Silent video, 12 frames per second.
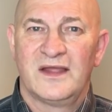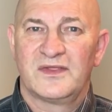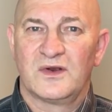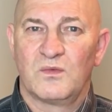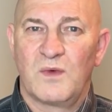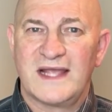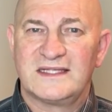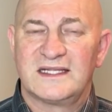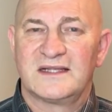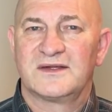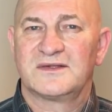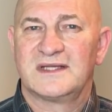They're
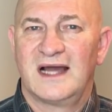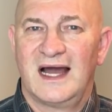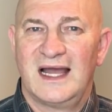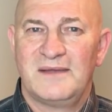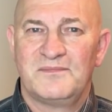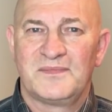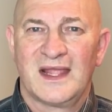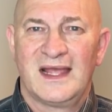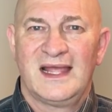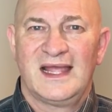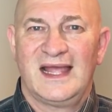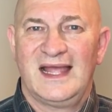wasting their time
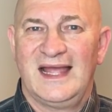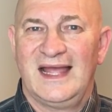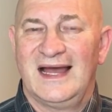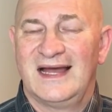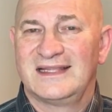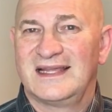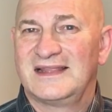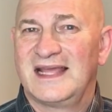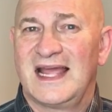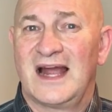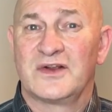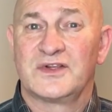and
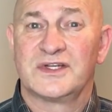they are